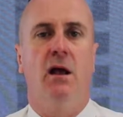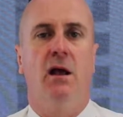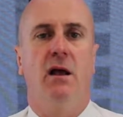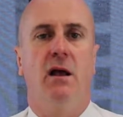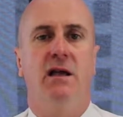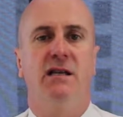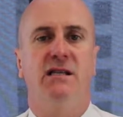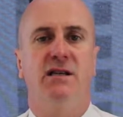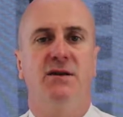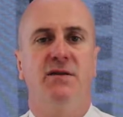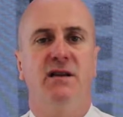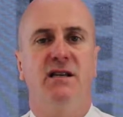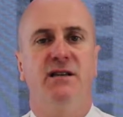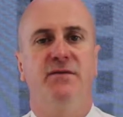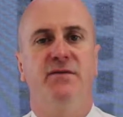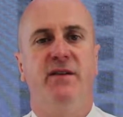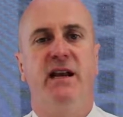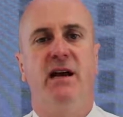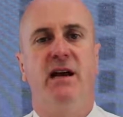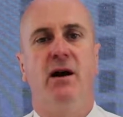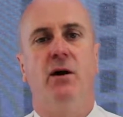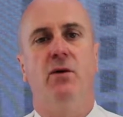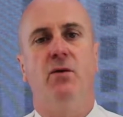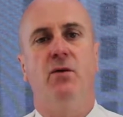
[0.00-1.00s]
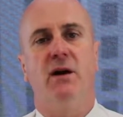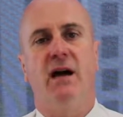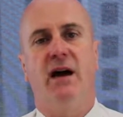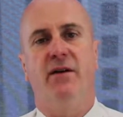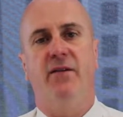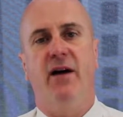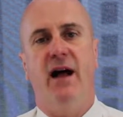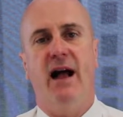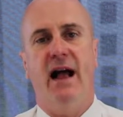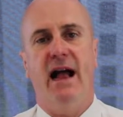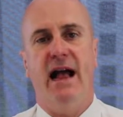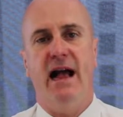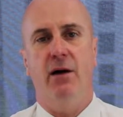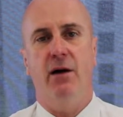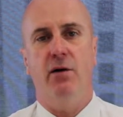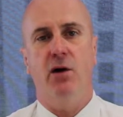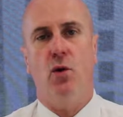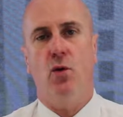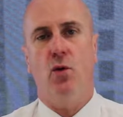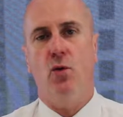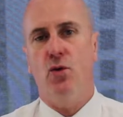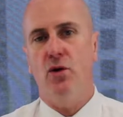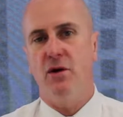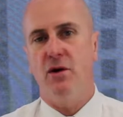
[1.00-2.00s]
So in this video, I will cover how an
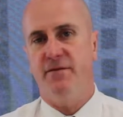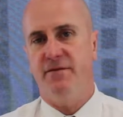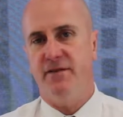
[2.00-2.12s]
order